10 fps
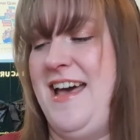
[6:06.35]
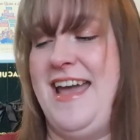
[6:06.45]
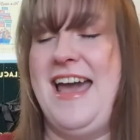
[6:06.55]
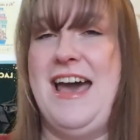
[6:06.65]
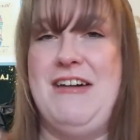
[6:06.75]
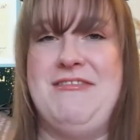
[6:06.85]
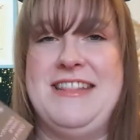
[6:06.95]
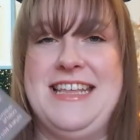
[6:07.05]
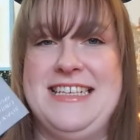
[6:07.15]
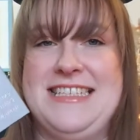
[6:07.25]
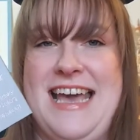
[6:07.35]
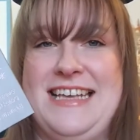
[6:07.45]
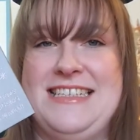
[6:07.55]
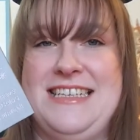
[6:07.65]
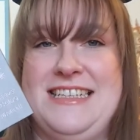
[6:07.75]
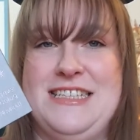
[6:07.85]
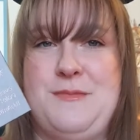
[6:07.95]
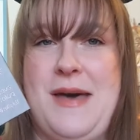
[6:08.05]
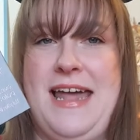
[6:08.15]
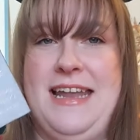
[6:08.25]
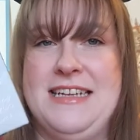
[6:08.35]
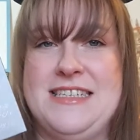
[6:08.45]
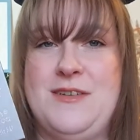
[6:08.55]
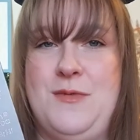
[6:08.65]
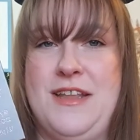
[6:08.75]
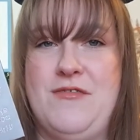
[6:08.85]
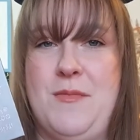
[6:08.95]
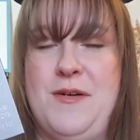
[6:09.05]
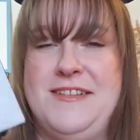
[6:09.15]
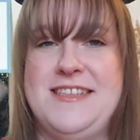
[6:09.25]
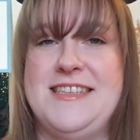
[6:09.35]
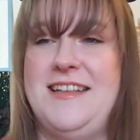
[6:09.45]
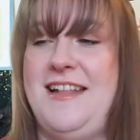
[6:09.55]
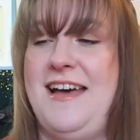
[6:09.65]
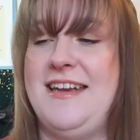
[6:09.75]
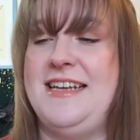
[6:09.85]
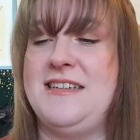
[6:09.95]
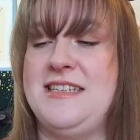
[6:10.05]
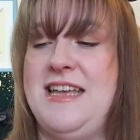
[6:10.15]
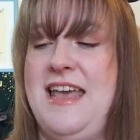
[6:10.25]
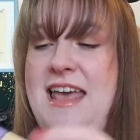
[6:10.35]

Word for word: I have this Essence palette with Rapunzel on it